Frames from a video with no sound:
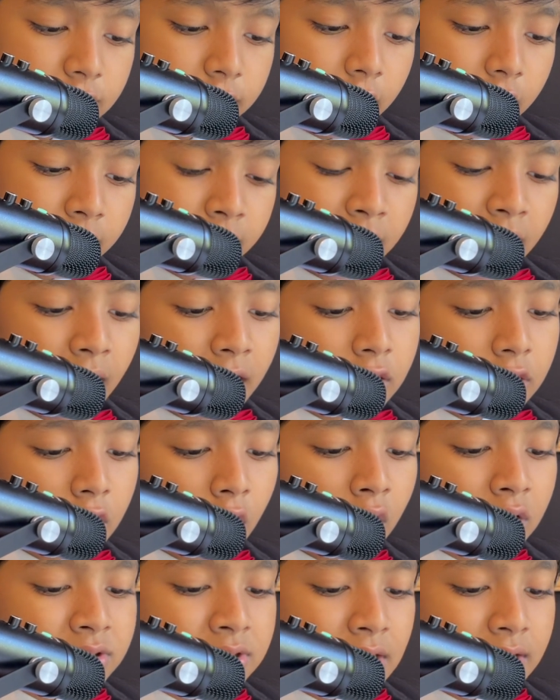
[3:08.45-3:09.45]
where he had
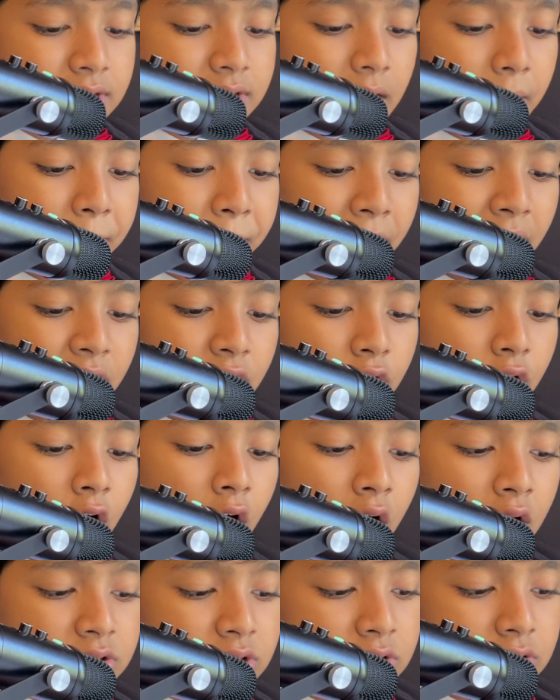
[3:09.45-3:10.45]
lodgings at Baker
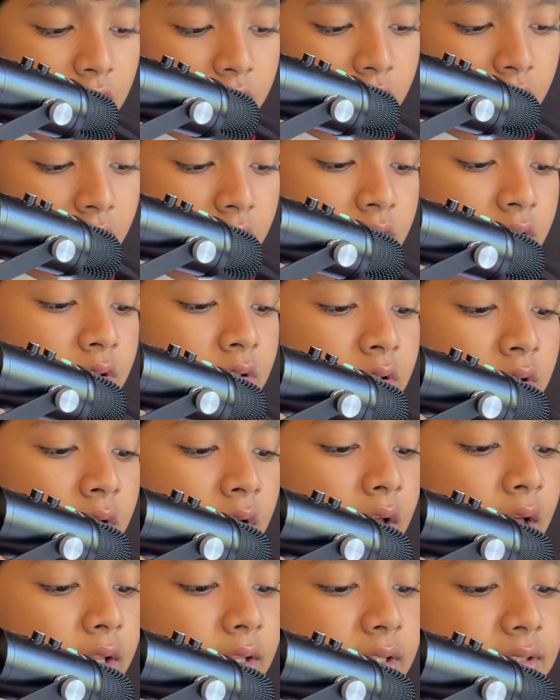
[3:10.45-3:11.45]
Hostel.
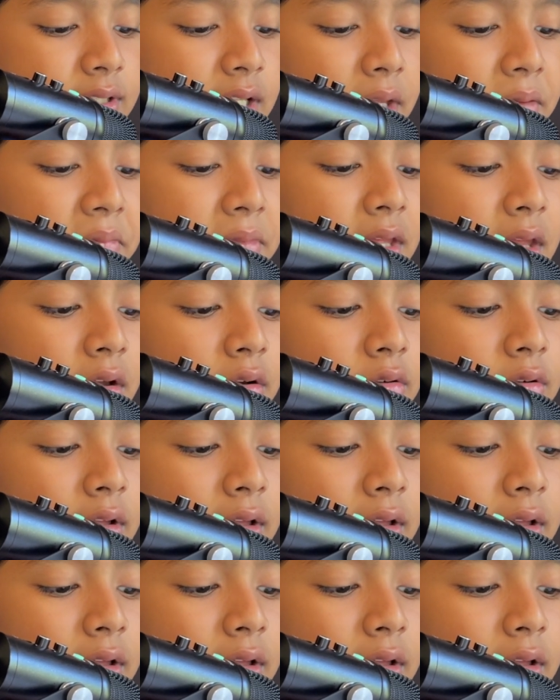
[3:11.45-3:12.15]
The same year,